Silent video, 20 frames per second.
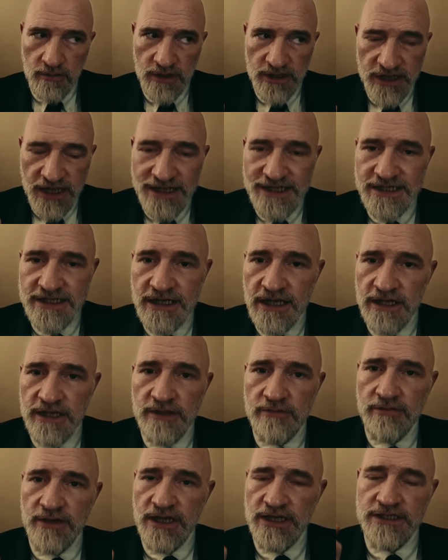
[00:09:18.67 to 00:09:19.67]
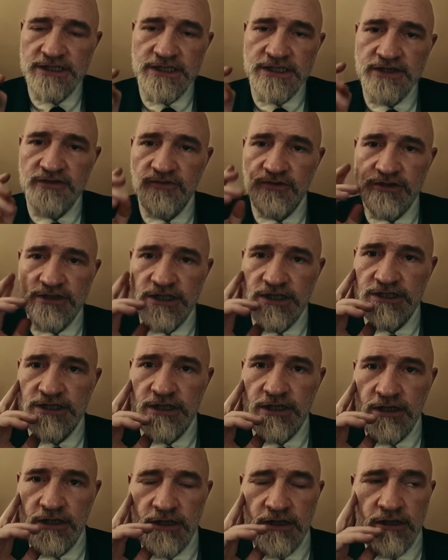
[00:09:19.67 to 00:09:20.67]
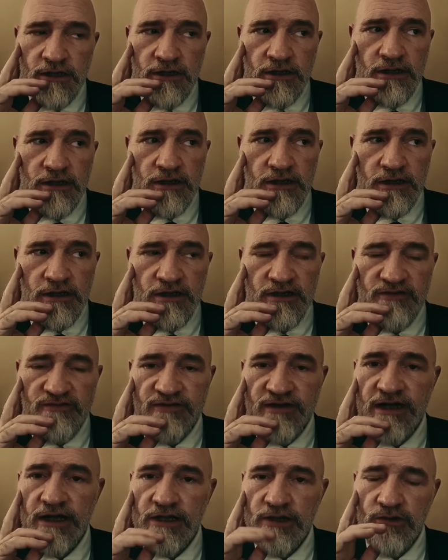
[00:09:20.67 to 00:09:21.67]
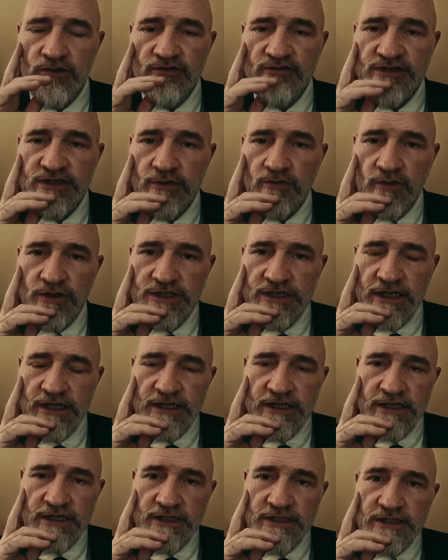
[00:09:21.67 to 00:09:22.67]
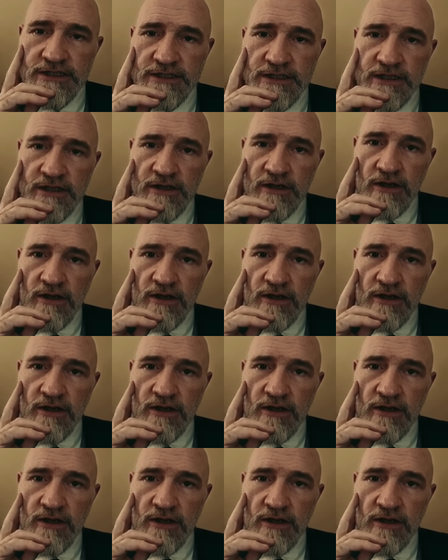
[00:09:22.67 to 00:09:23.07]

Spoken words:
But that's not the basis for judging the value of someone's ideas.